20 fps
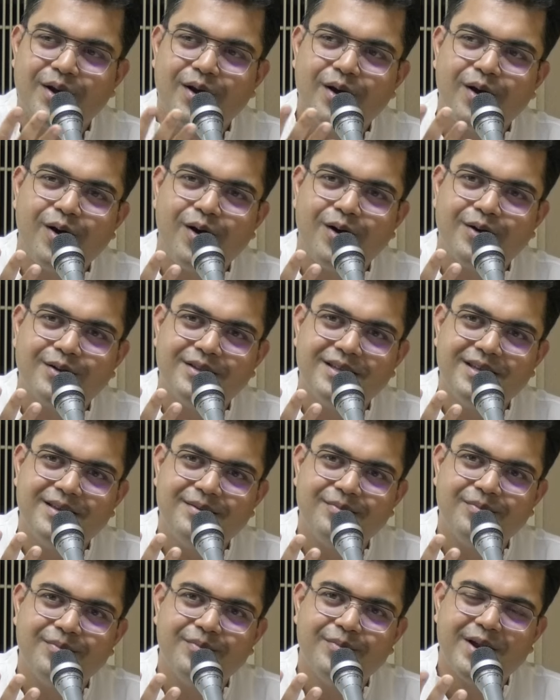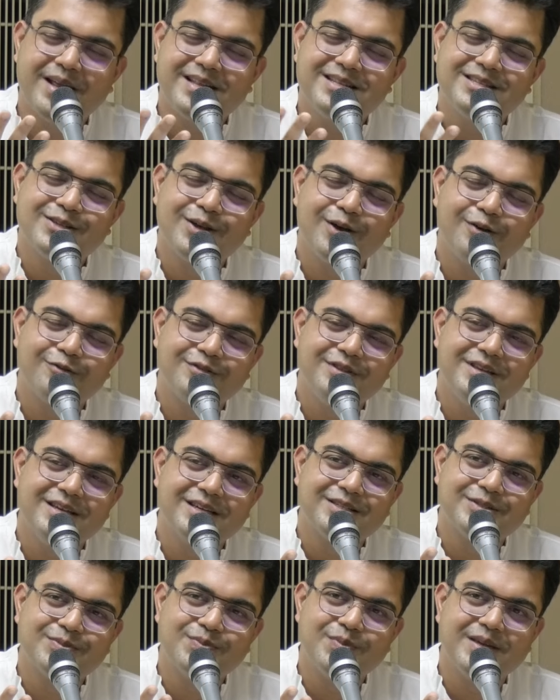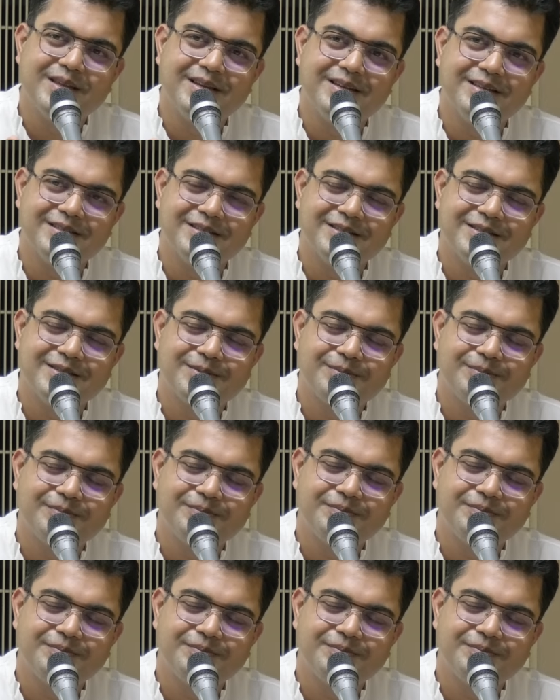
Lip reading: or the breadths of the experience.